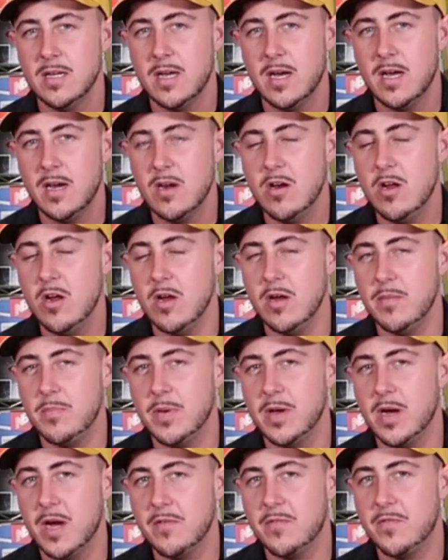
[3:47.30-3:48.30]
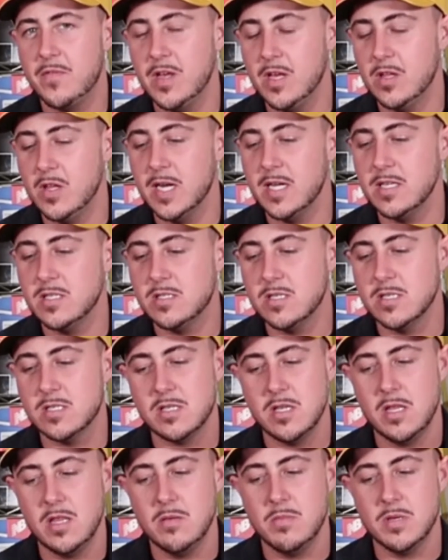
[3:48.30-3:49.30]
I don't know, but I feel like it's
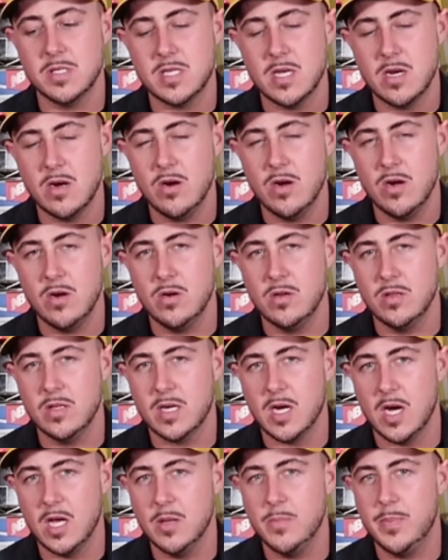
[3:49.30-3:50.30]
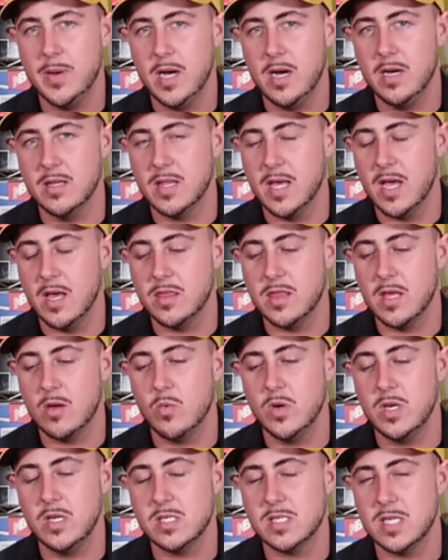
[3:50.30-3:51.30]
just the material and the color palette there. I
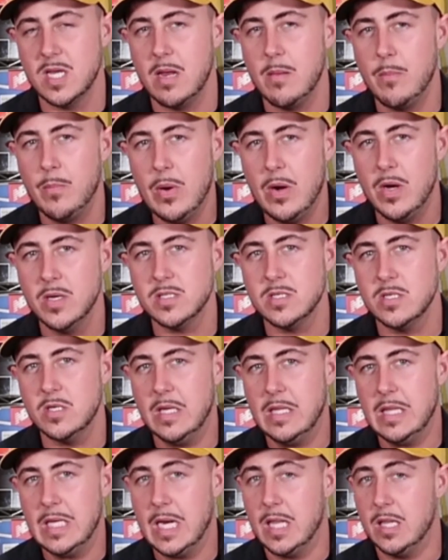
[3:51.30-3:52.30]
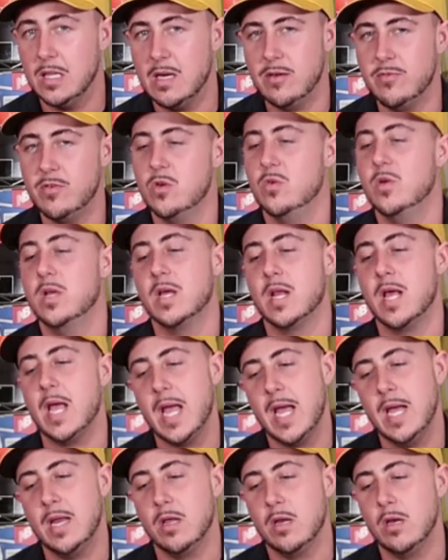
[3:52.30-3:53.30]
think when you see it in person, you're either going to love it or you're going to
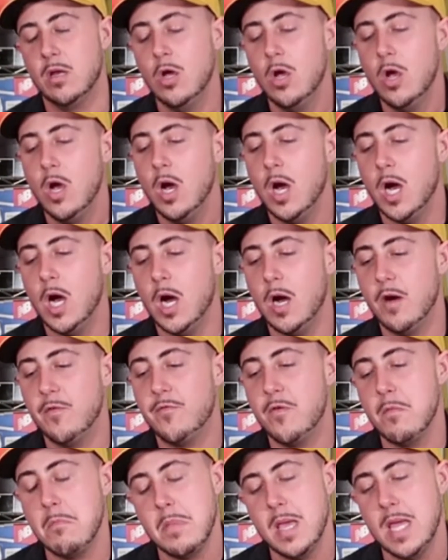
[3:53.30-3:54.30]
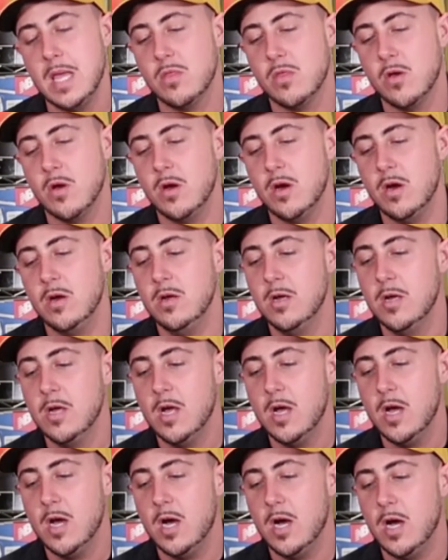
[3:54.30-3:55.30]
hate it. For me though,
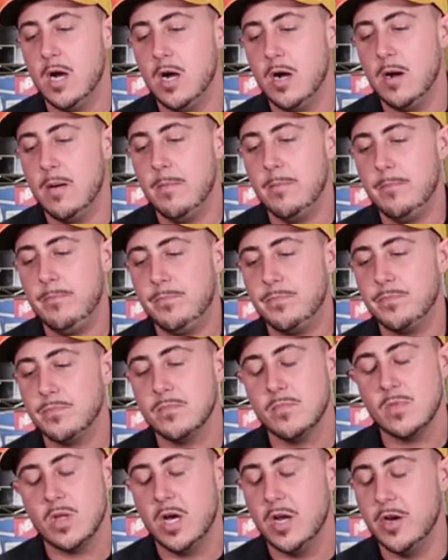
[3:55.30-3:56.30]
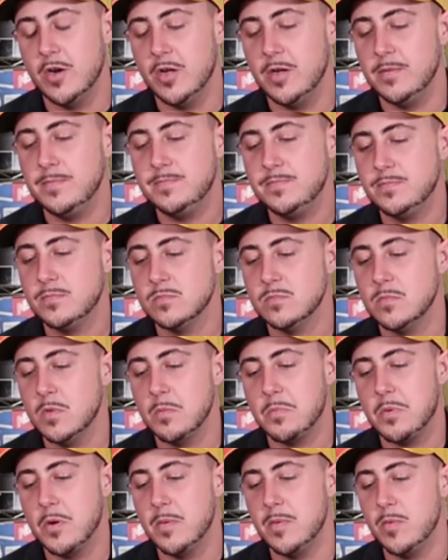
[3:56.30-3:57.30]
I don't know.
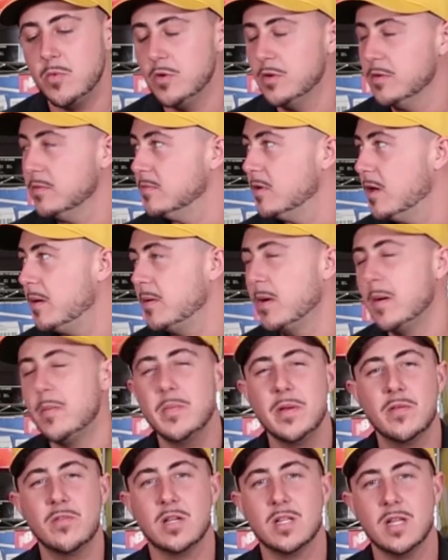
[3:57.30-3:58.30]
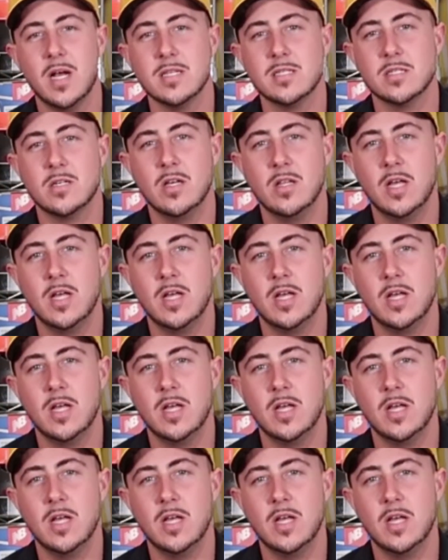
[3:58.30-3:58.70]
Probably wouldn't. I'm a bit of a classic.